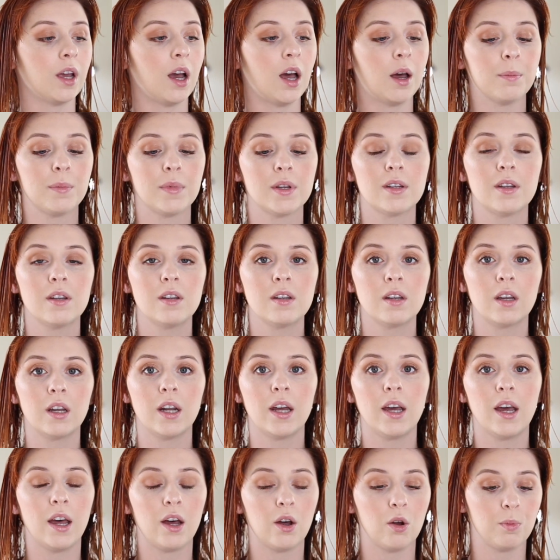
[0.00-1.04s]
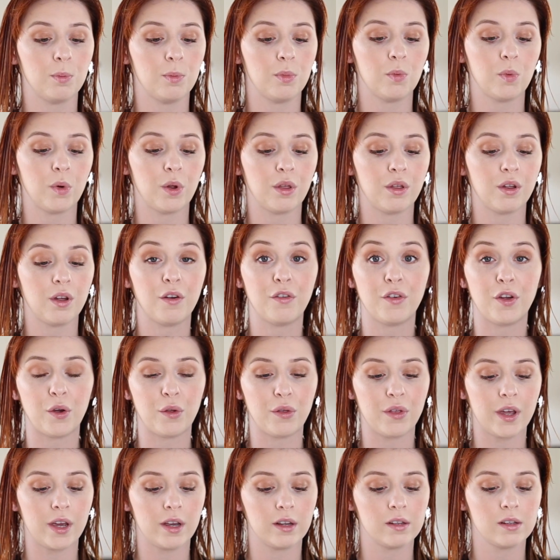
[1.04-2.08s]
This is going to help with a few
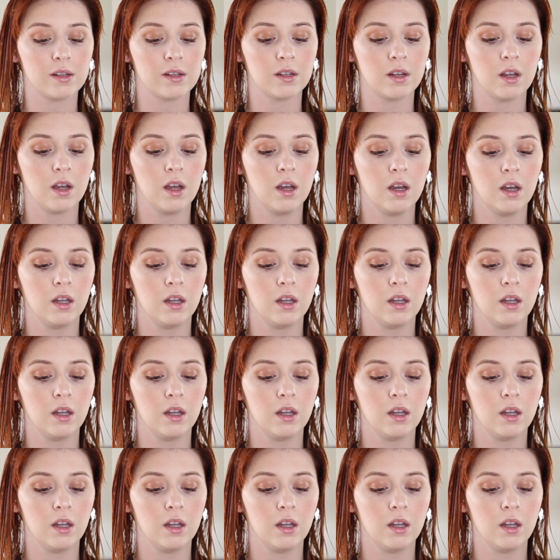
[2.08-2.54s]
things.